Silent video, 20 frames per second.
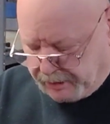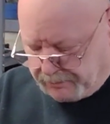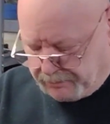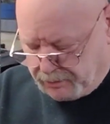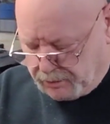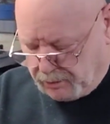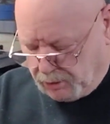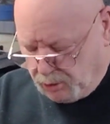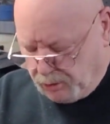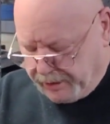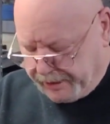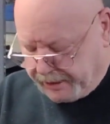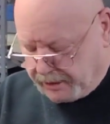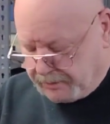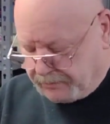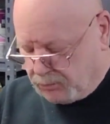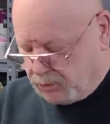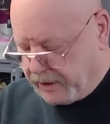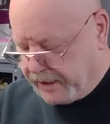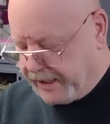them, gluing
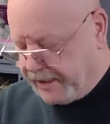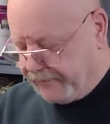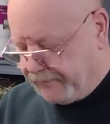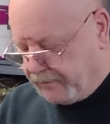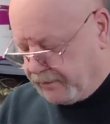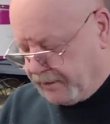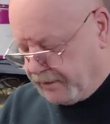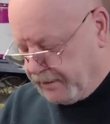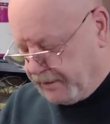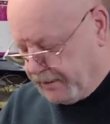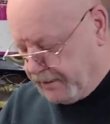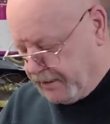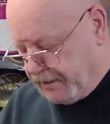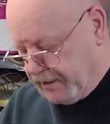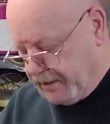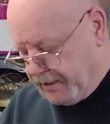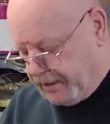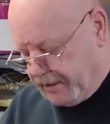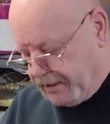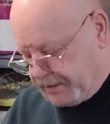them, whatever,
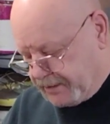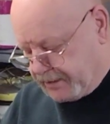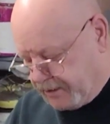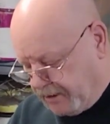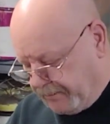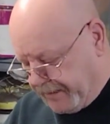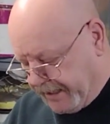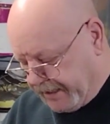is going to